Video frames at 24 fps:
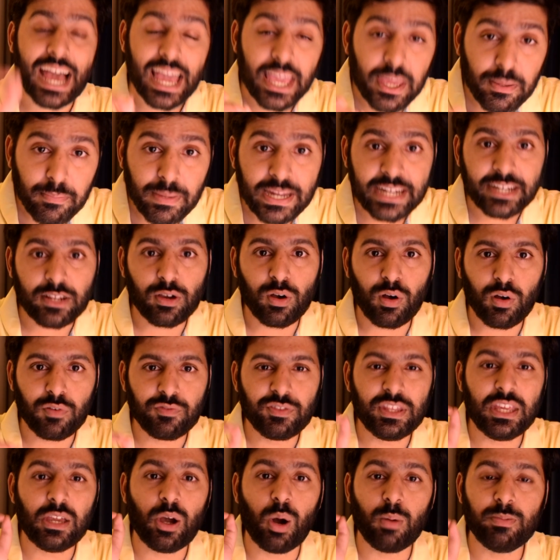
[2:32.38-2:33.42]
diameter of
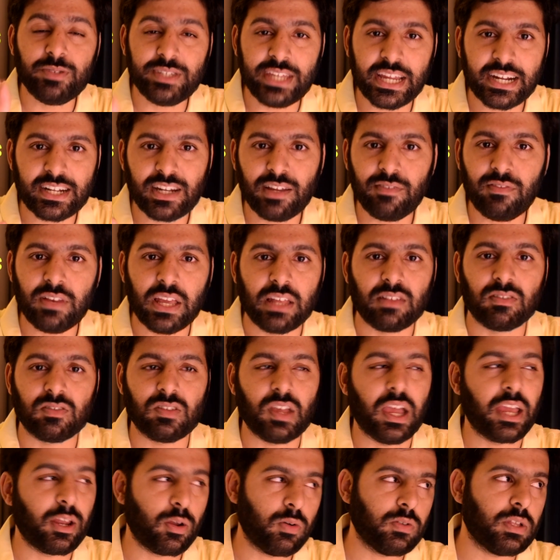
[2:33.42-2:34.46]
the objective lens.
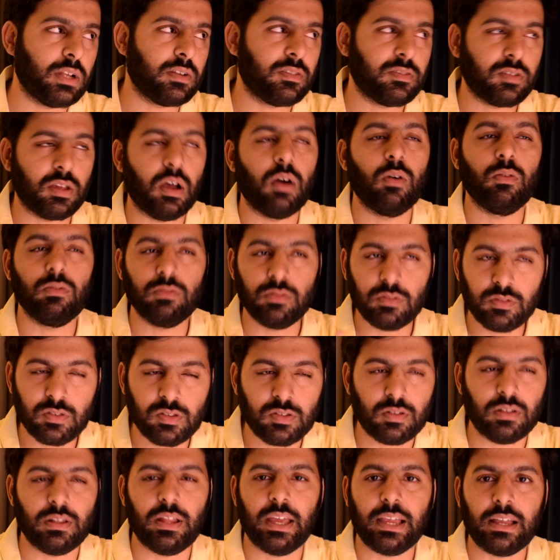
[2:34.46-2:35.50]
I know that
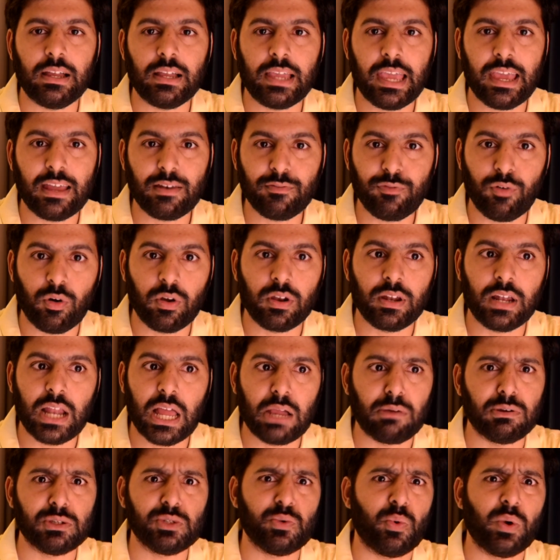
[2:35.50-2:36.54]
sounds like, again, foreign
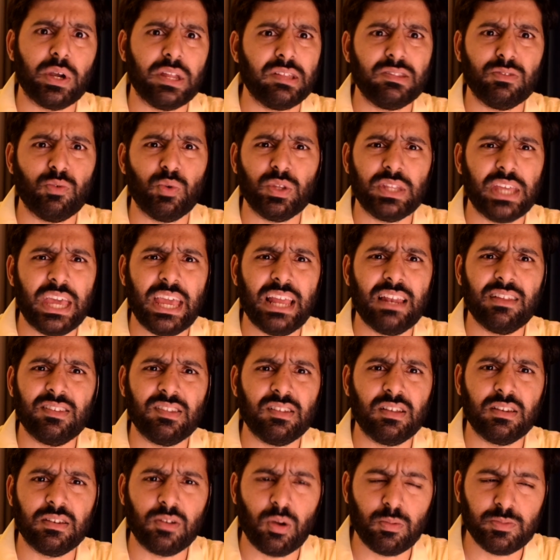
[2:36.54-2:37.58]
language. What the hell is
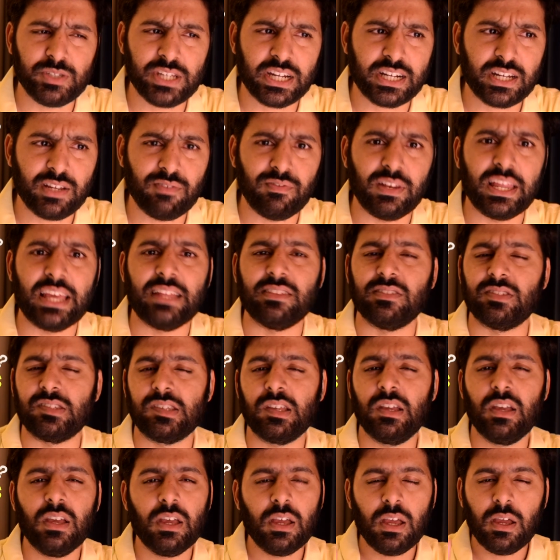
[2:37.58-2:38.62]
an objective
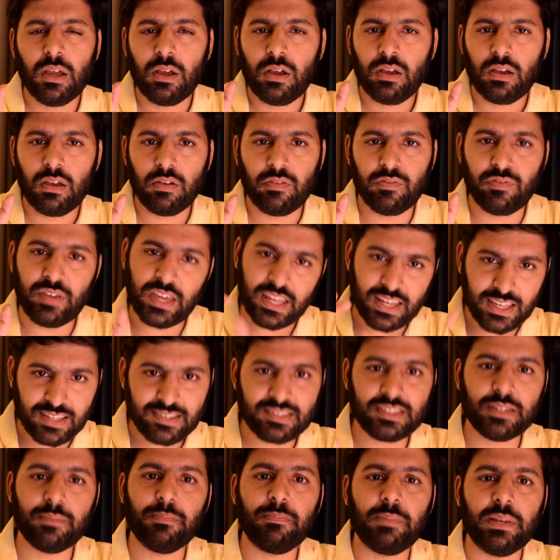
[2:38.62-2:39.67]
lens? Very
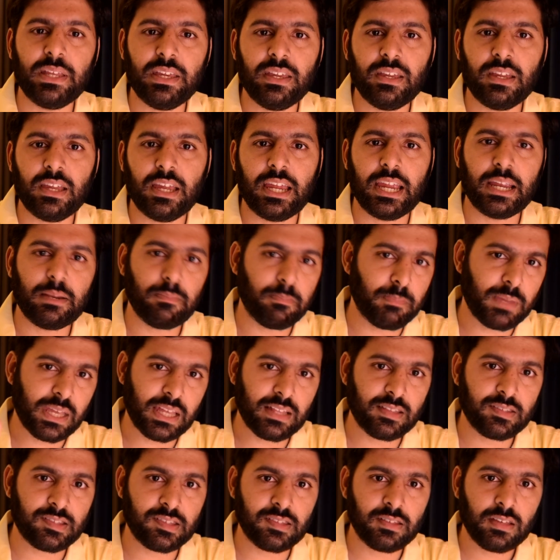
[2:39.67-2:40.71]
simply, it
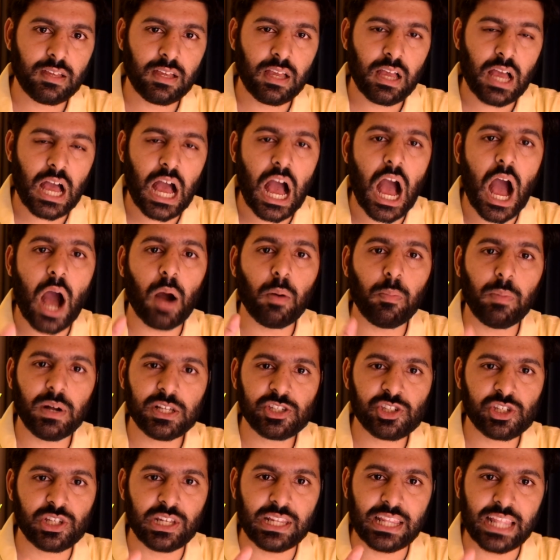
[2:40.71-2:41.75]
means how
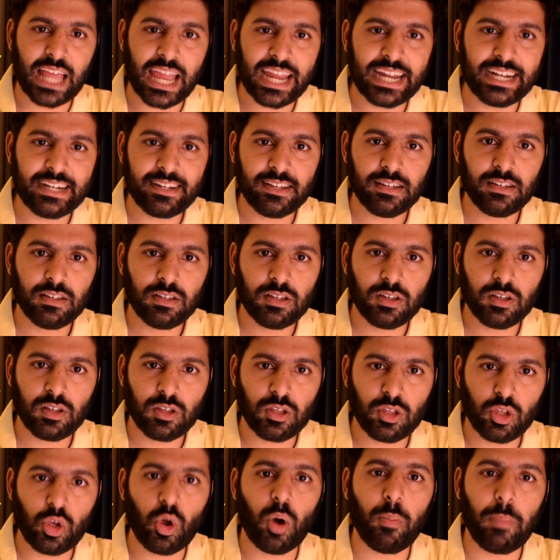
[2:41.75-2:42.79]
much light
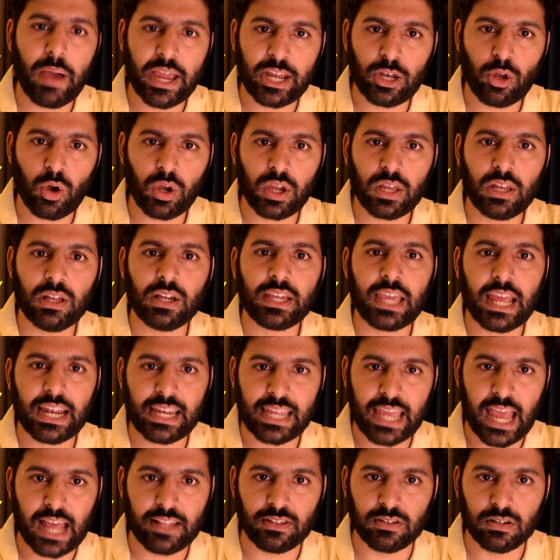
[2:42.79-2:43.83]
your binocular can
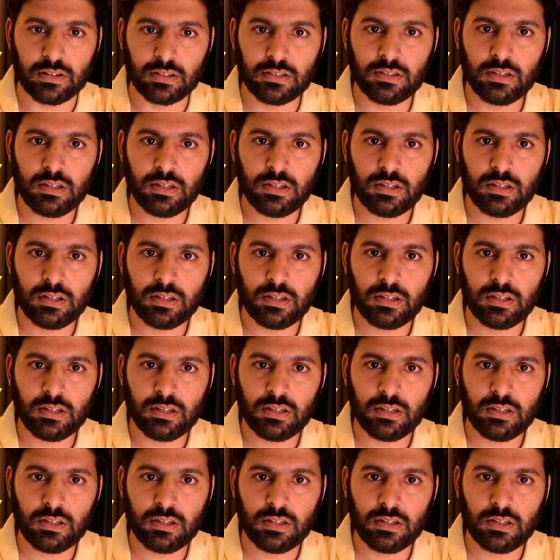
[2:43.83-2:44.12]
gather,